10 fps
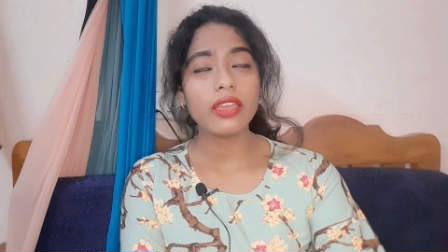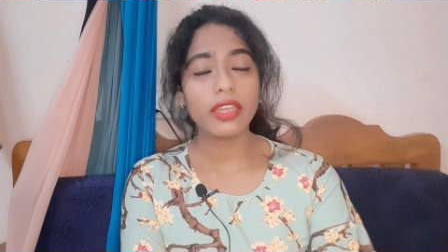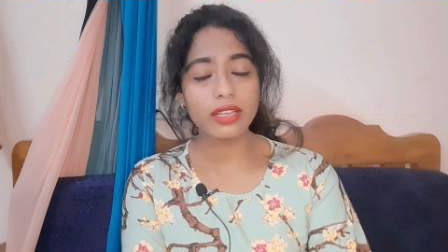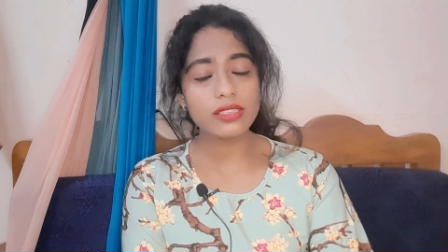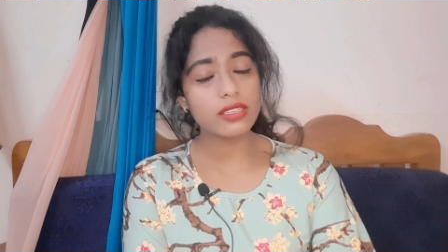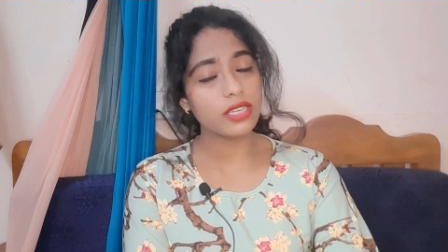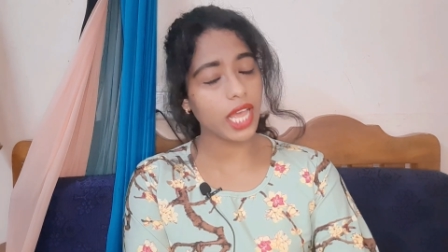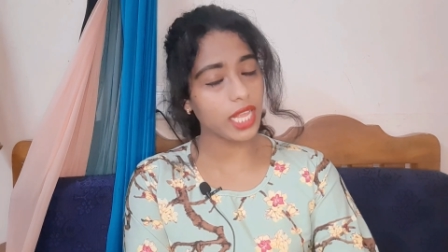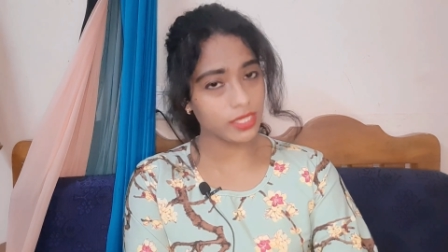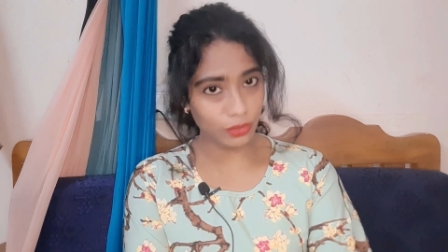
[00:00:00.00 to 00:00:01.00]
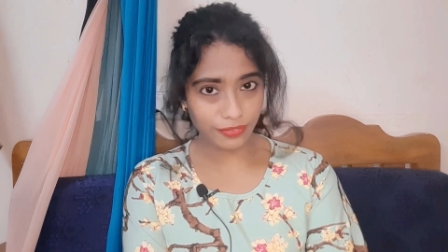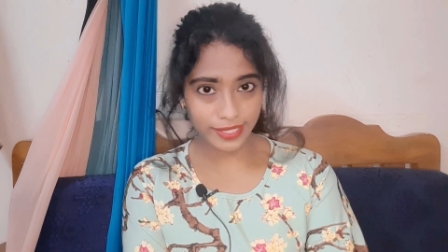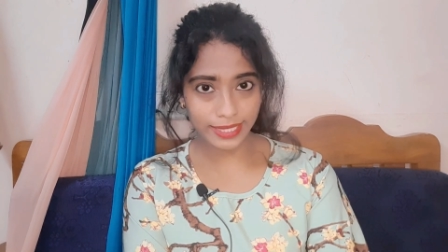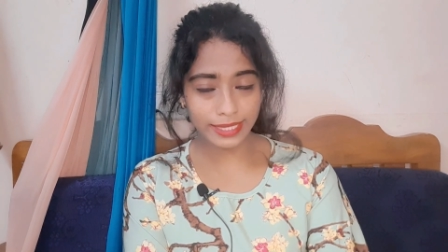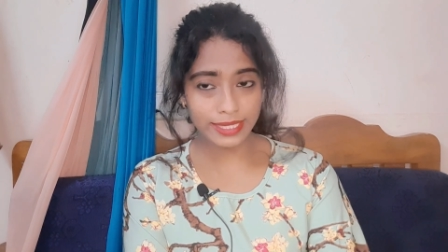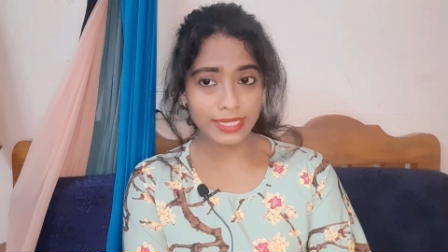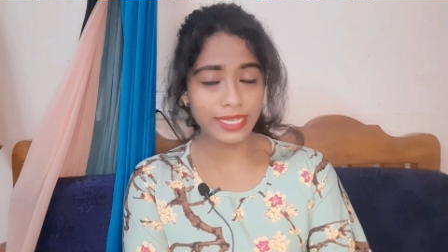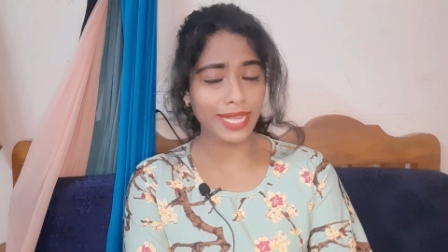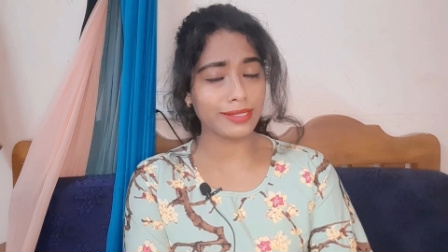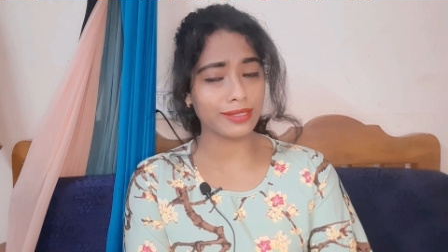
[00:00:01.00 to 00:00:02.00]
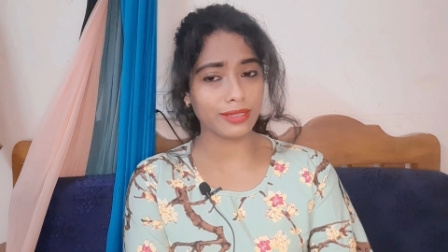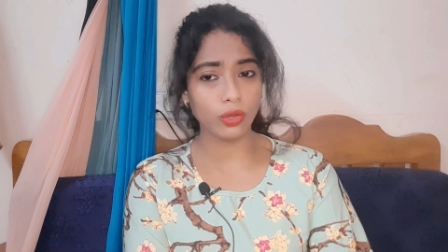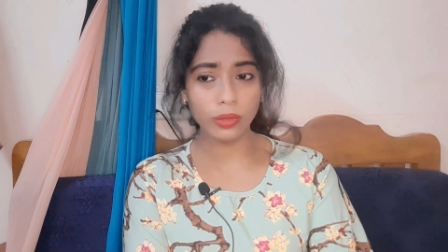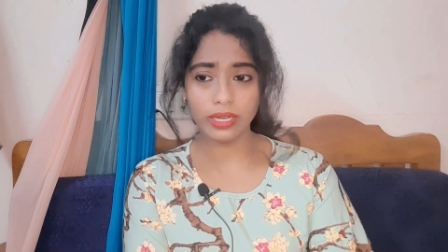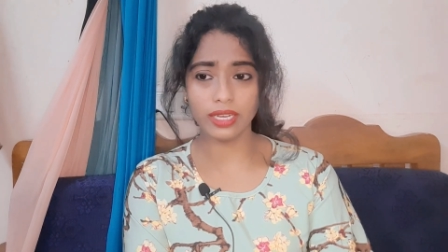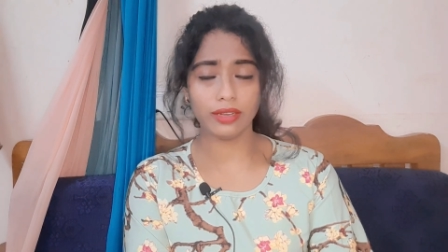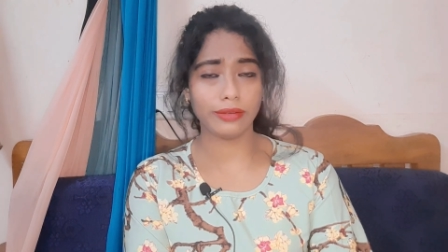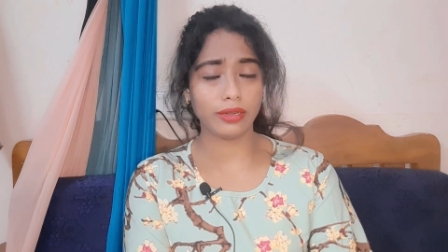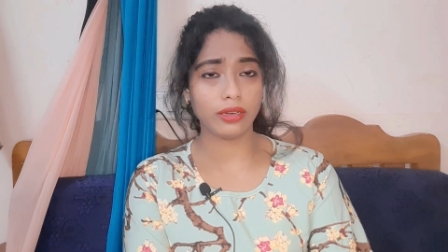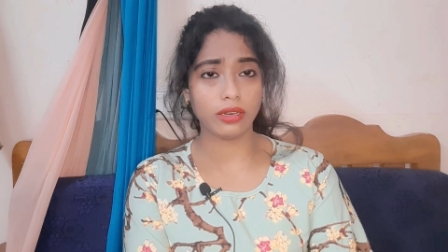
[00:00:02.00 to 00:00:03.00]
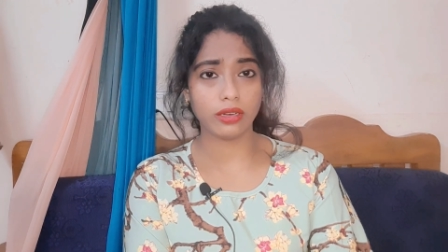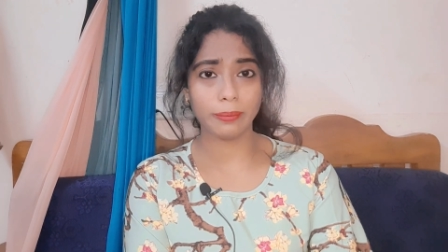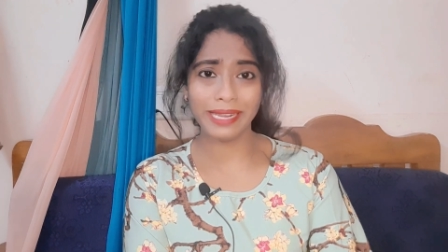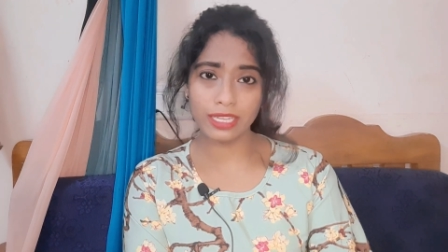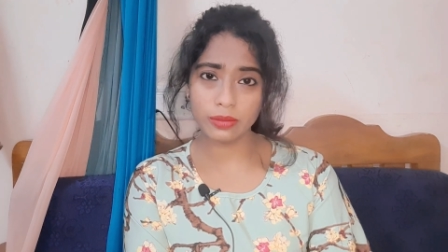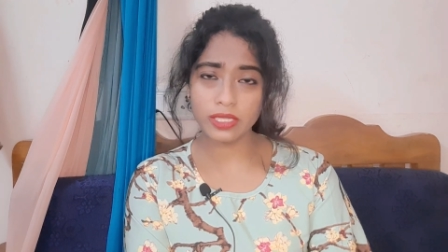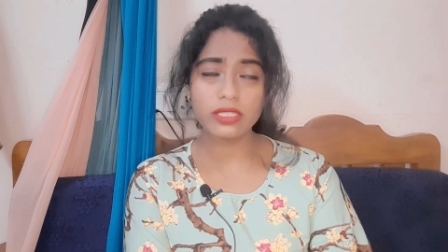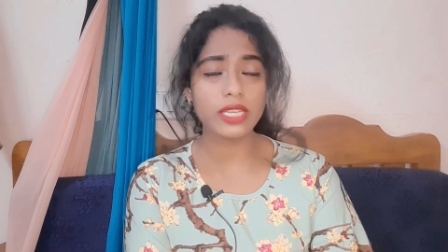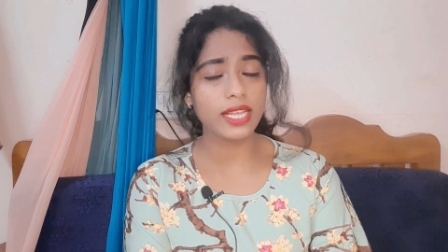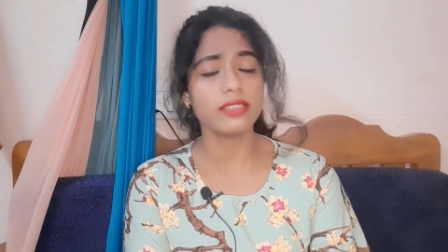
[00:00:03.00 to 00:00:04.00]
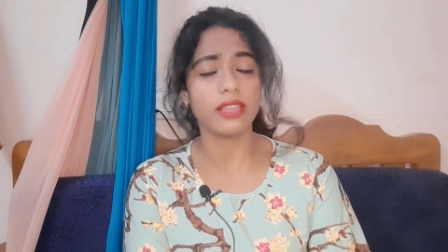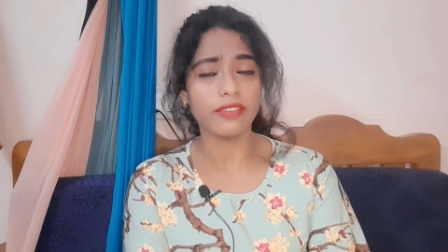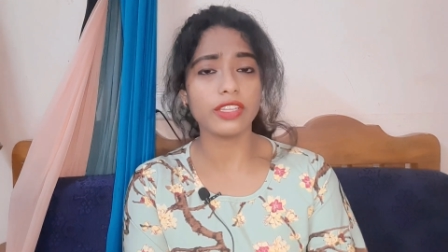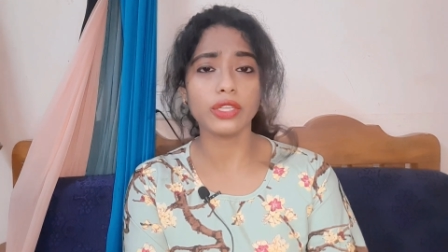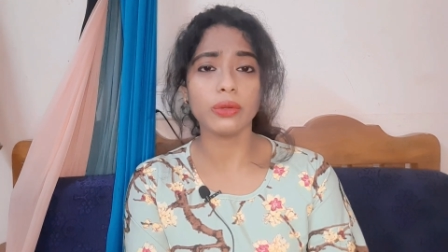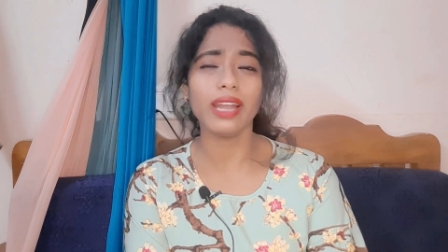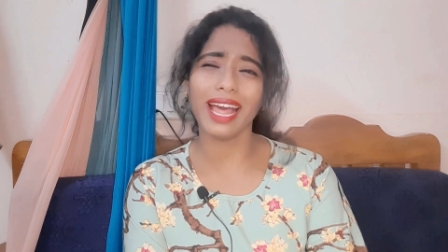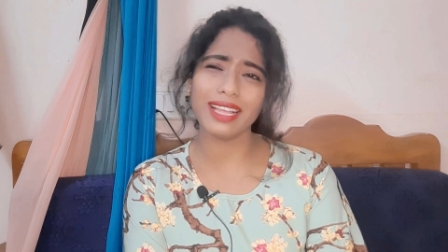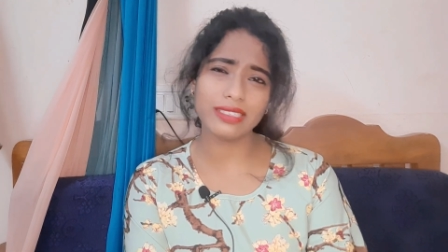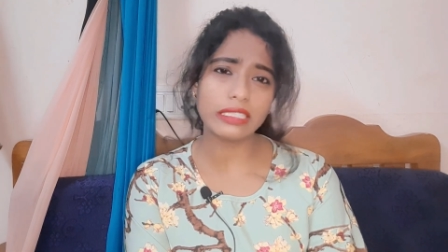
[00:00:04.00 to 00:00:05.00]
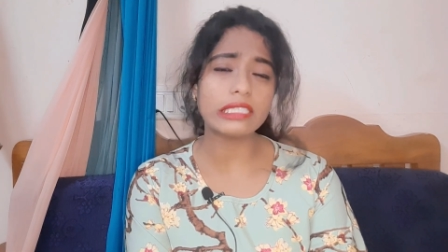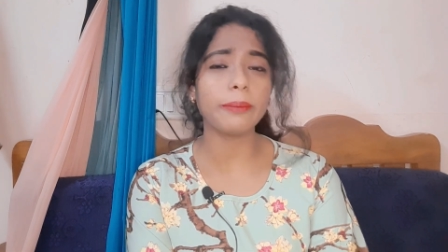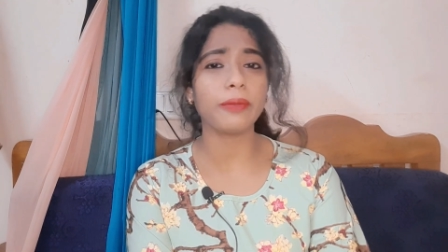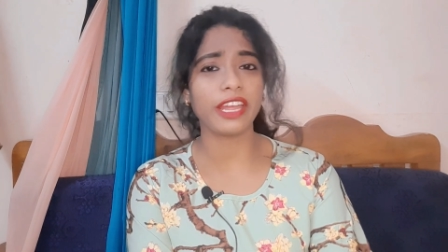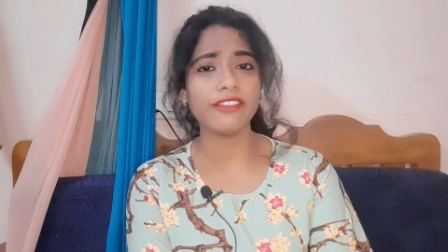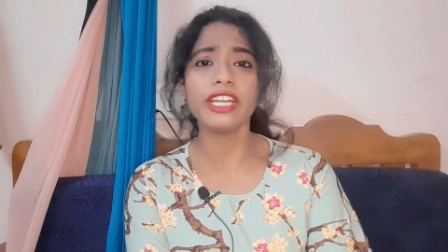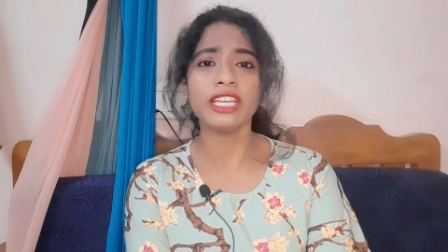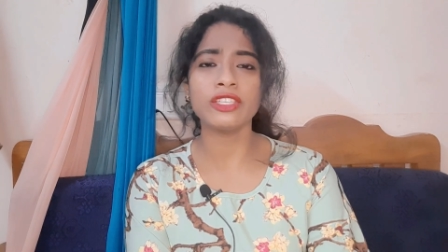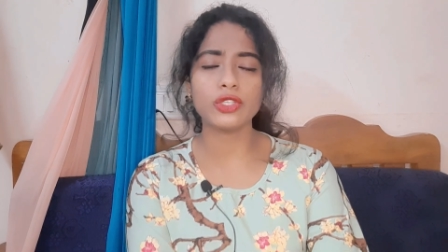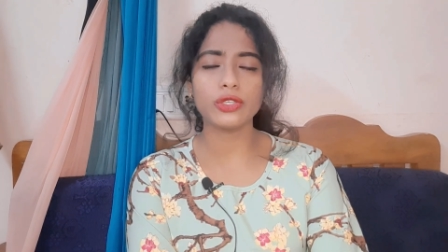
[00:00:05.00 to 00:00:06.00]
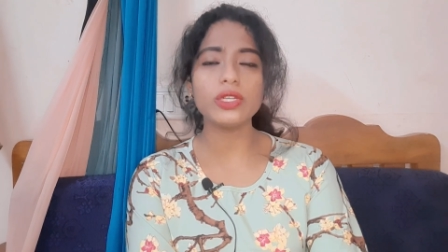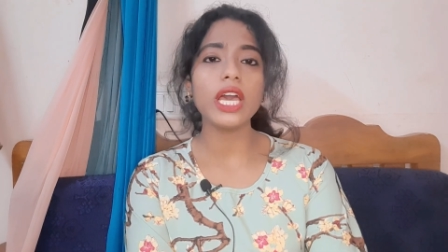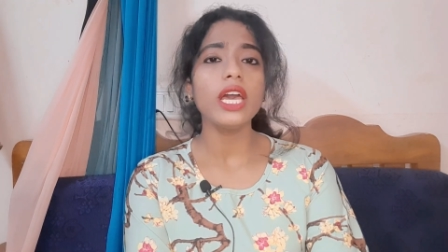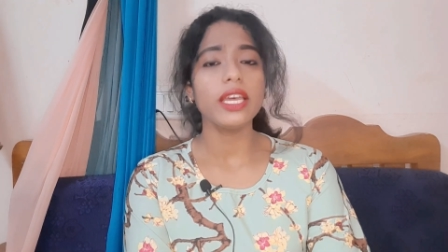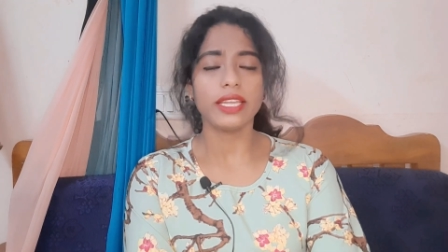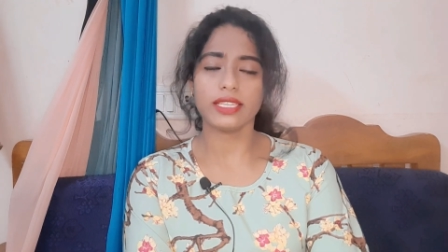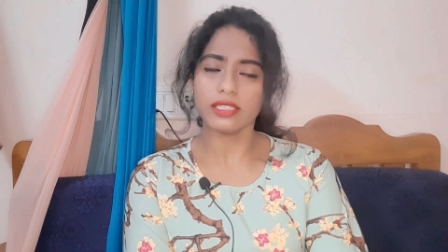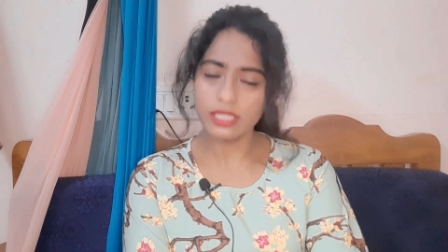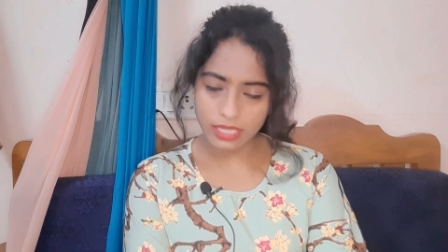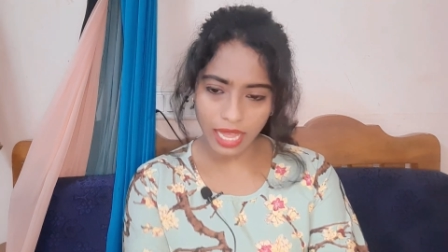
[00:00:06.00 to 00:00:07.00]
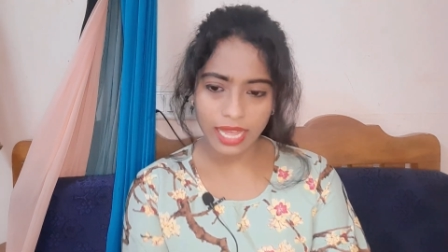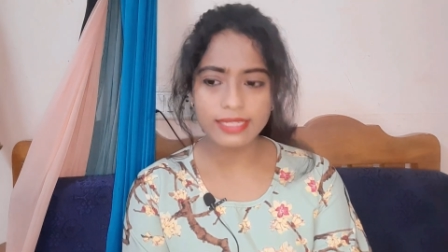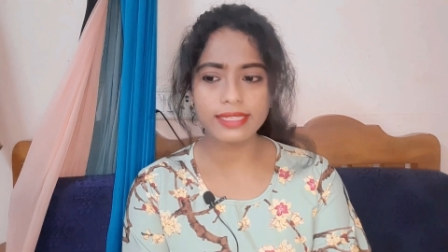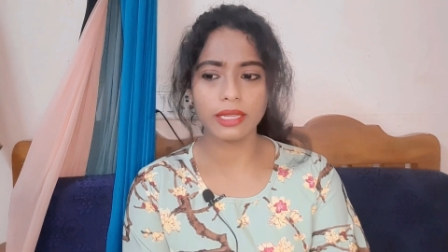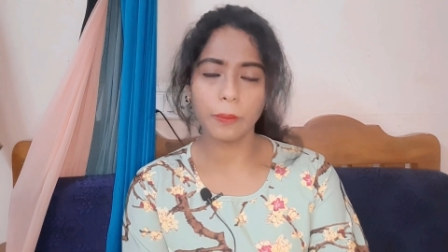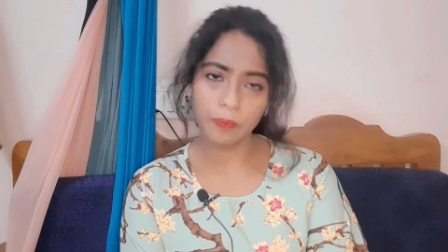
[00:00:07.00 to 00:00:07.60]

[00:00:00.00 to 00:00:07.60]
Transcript: Yes, it has good facilities, it has good placements, it has everything good. As it is a private institute, yes, this has